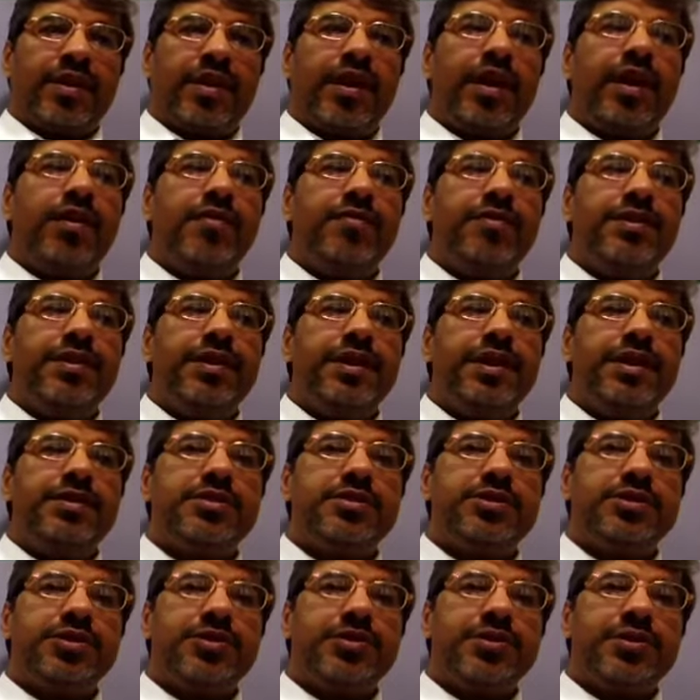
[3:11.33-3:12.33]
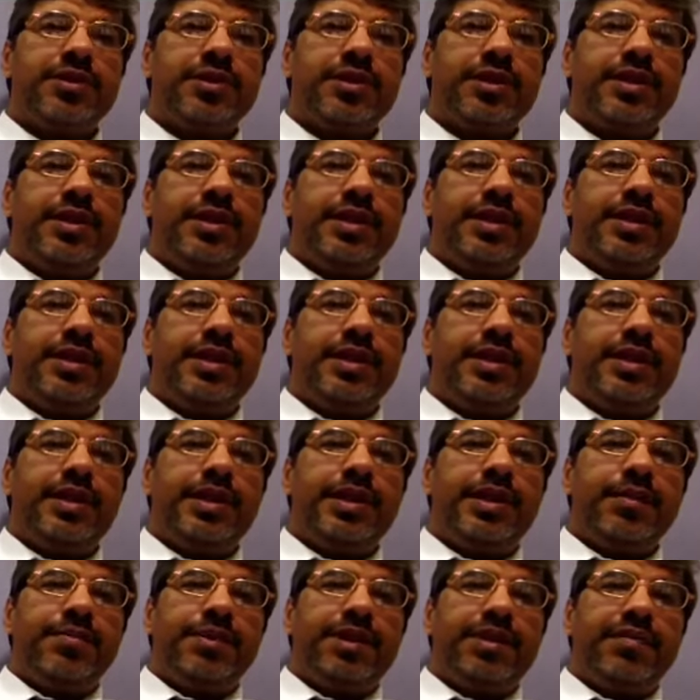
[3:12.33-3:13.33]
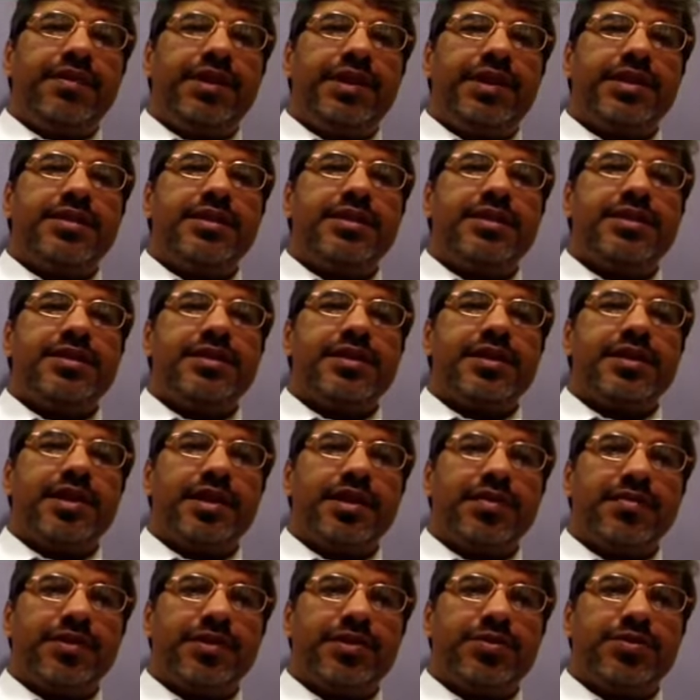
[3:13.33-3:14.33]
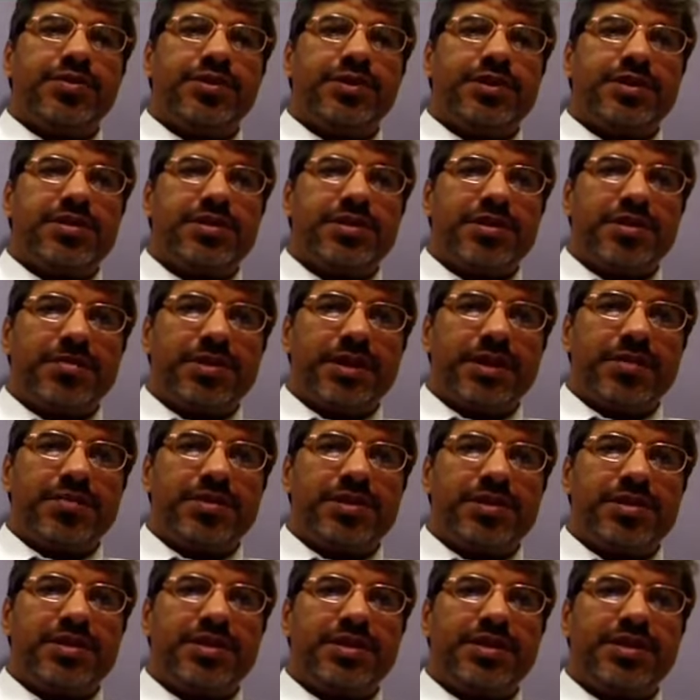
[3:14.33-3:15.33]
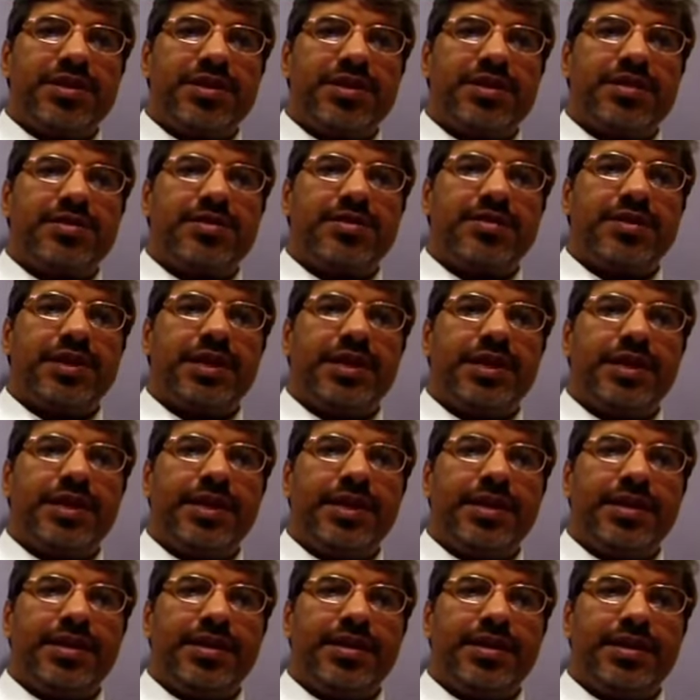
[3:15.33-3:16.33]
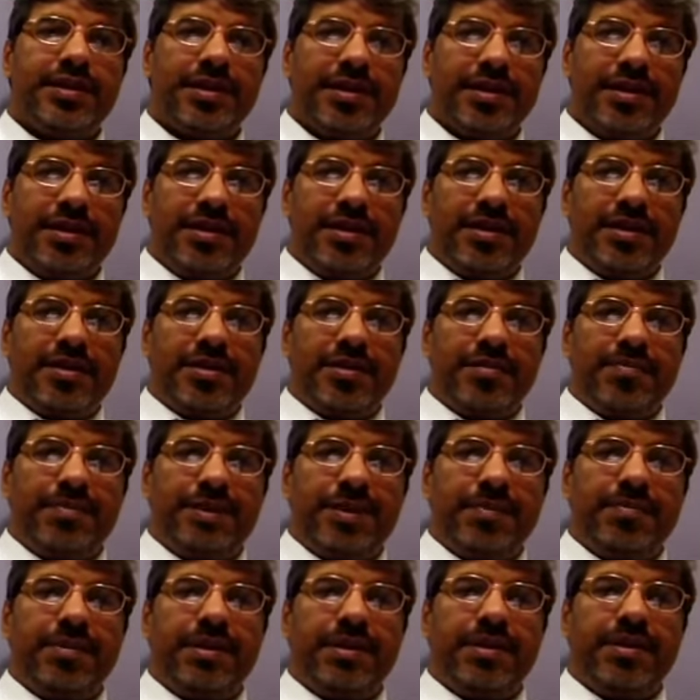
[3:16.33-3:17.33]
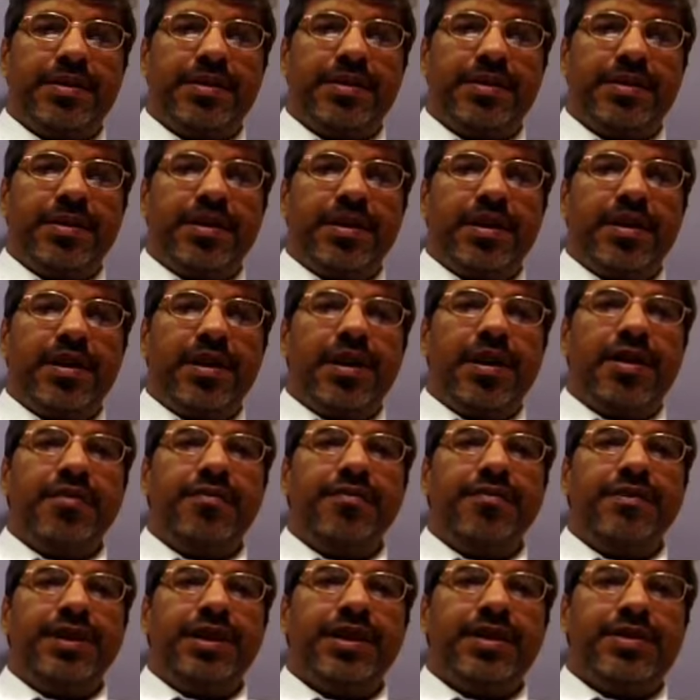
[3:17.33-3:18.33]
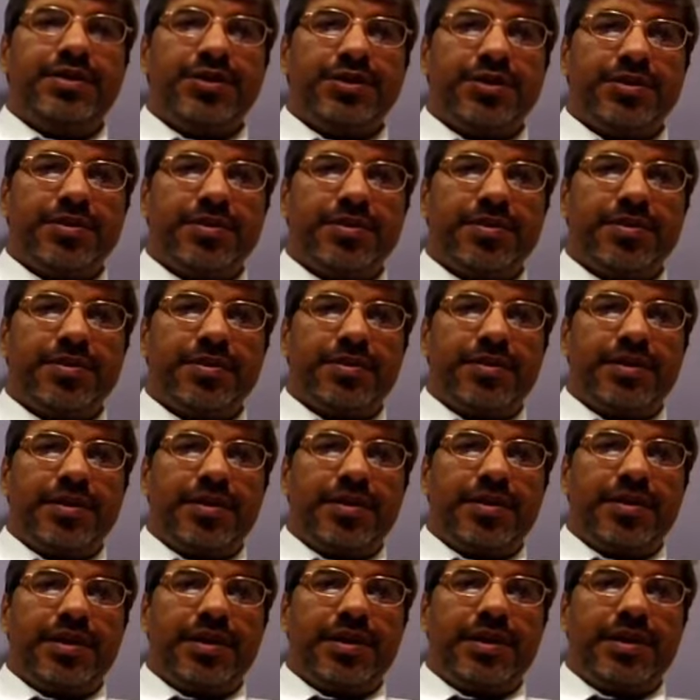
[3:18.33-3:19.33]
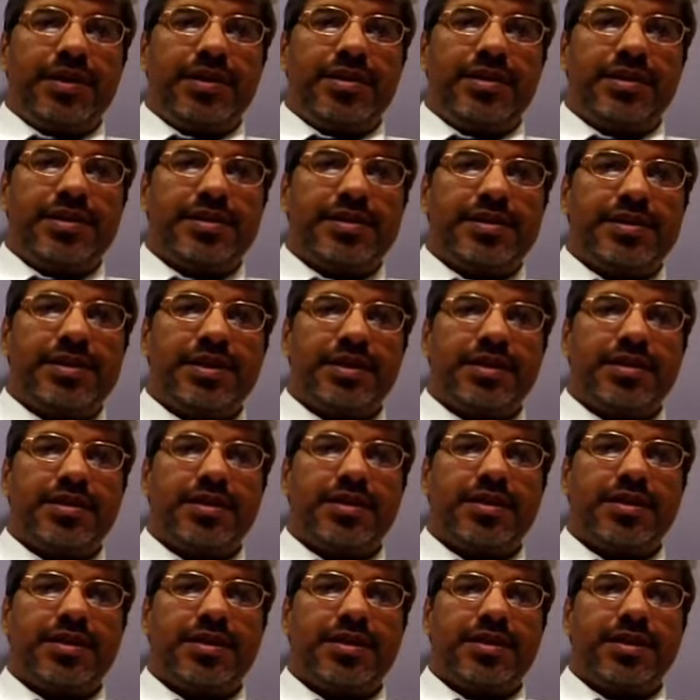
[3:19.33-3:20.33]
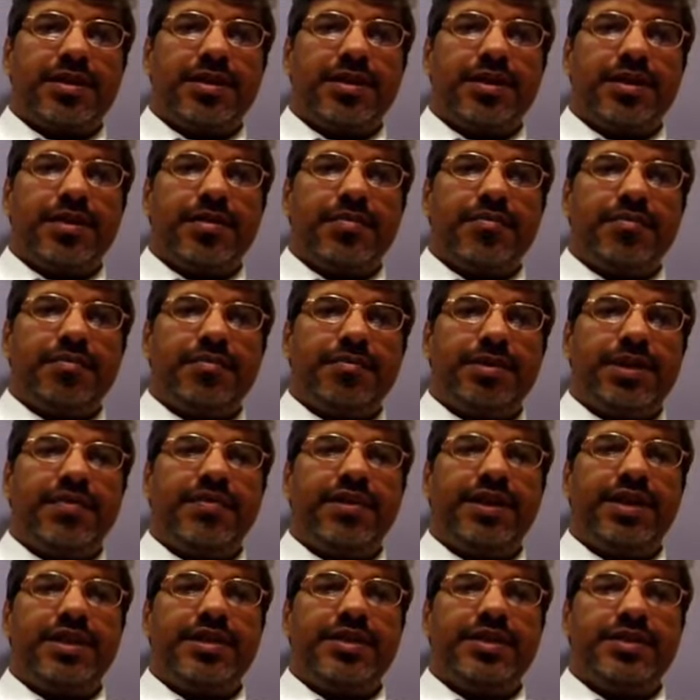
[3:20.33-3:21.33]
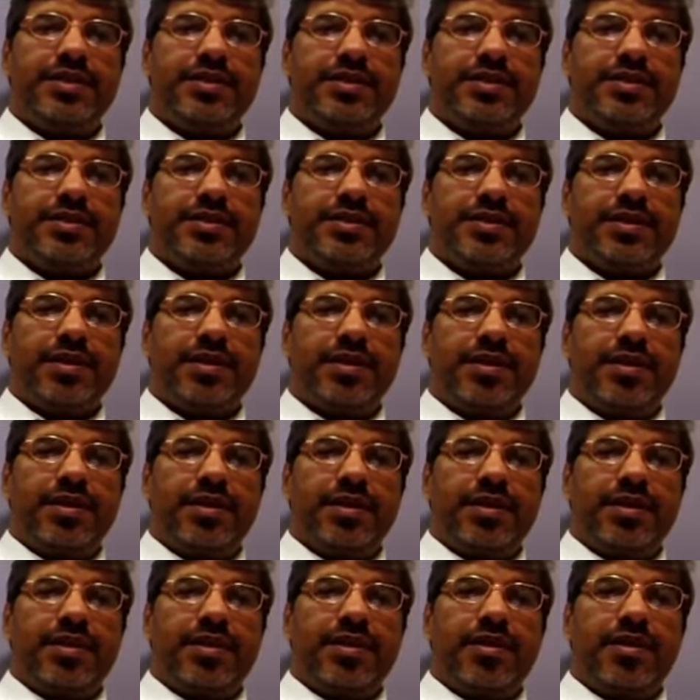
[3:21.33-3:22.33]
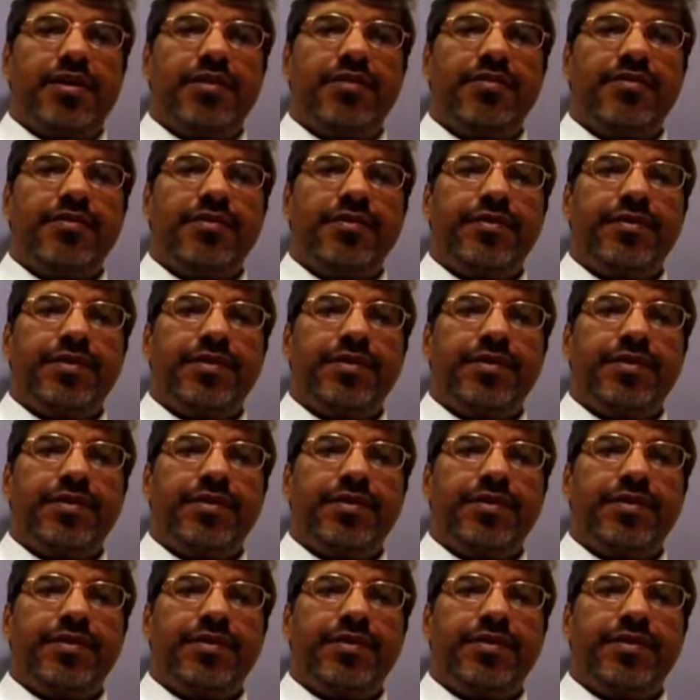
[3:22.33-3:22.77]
How we ensure that any privileges are given to system administrators or any other people? How we ensure and restrict the privileges of